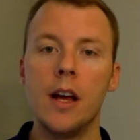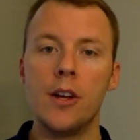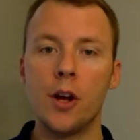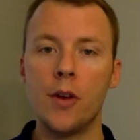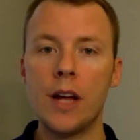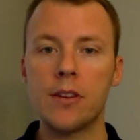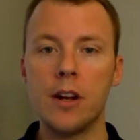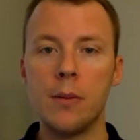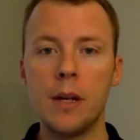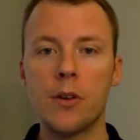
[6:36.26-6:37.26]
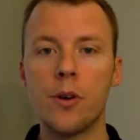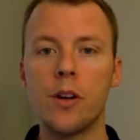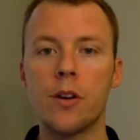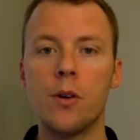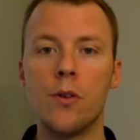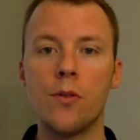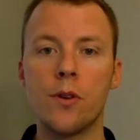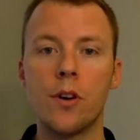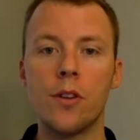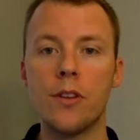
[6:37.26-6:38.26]
that's going to be critical
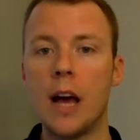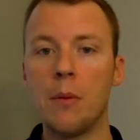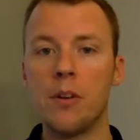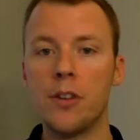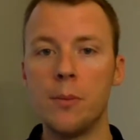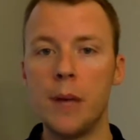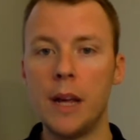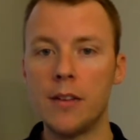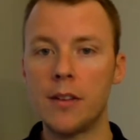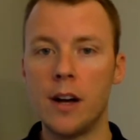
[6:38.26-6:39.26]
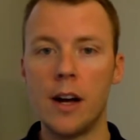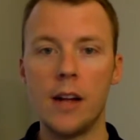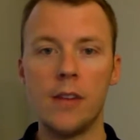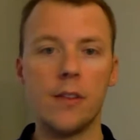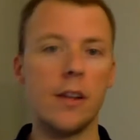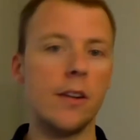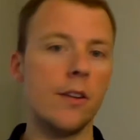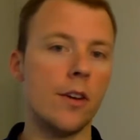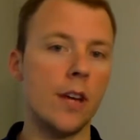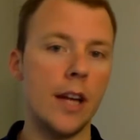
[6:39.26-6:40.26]
for establishing baselines and
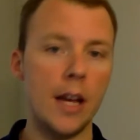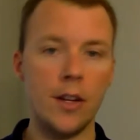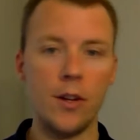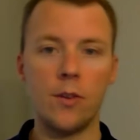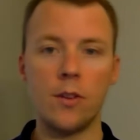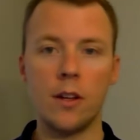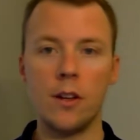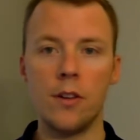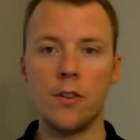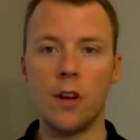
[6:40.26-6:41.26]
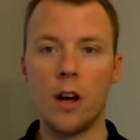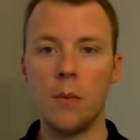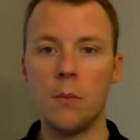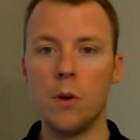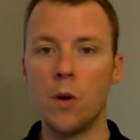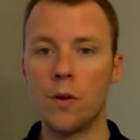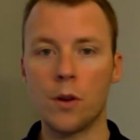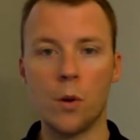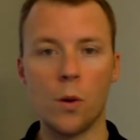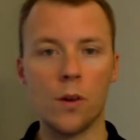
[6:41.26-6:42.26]
looking at usage over the
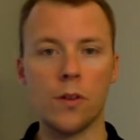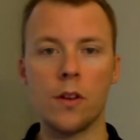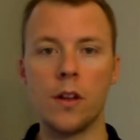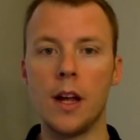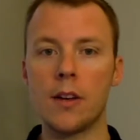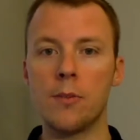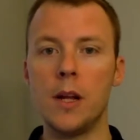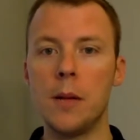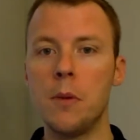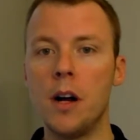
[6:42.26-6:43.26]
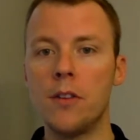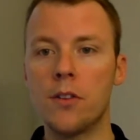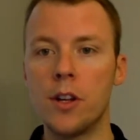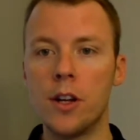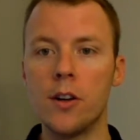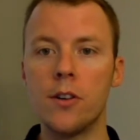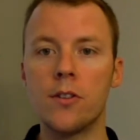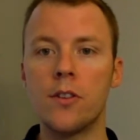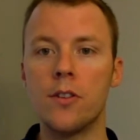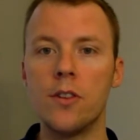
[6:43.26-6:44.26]
course of the next many months or
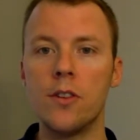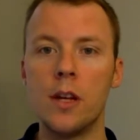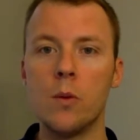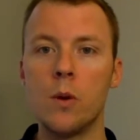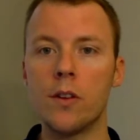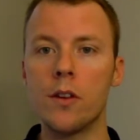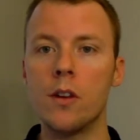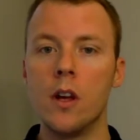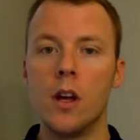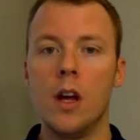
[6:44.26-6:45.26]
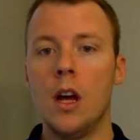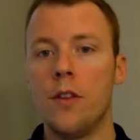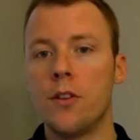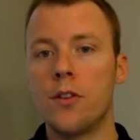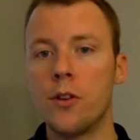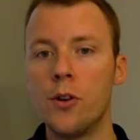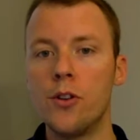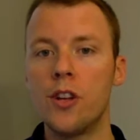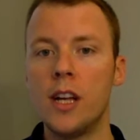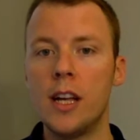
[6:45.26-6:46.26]
years to see where the
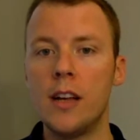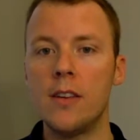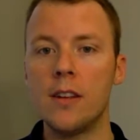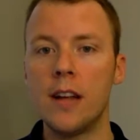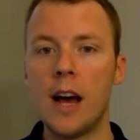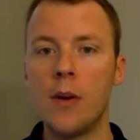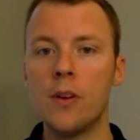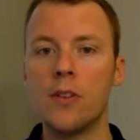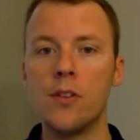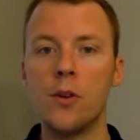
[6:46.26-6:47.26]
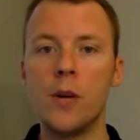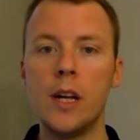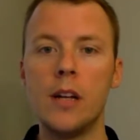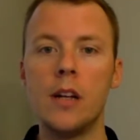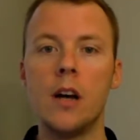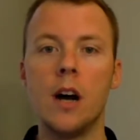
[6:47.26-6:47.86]
solution is and how it's doing,